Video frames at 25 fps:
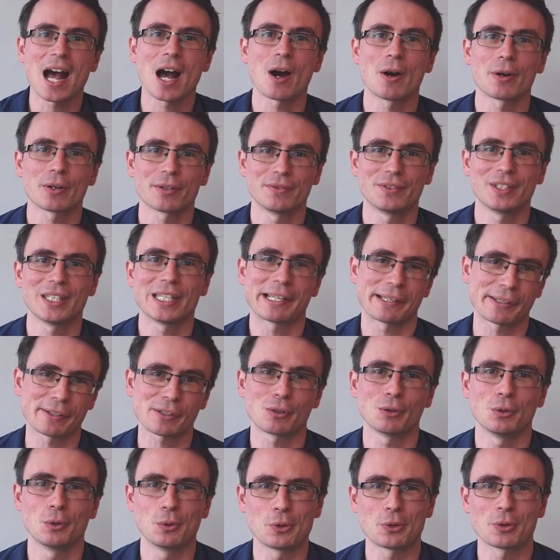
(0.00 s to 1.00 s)
out of the
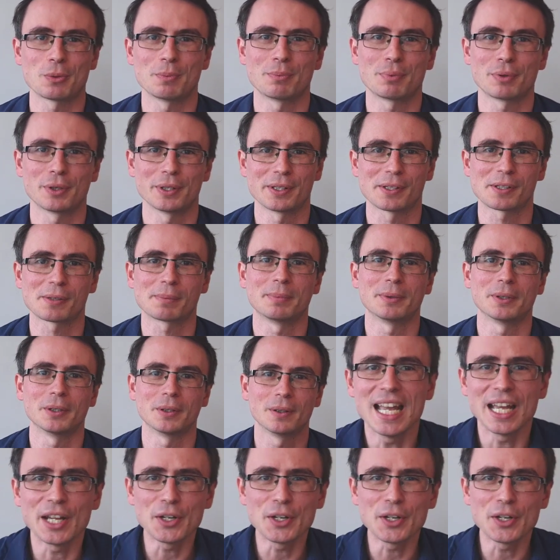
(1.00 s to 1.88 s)
exclusion principle.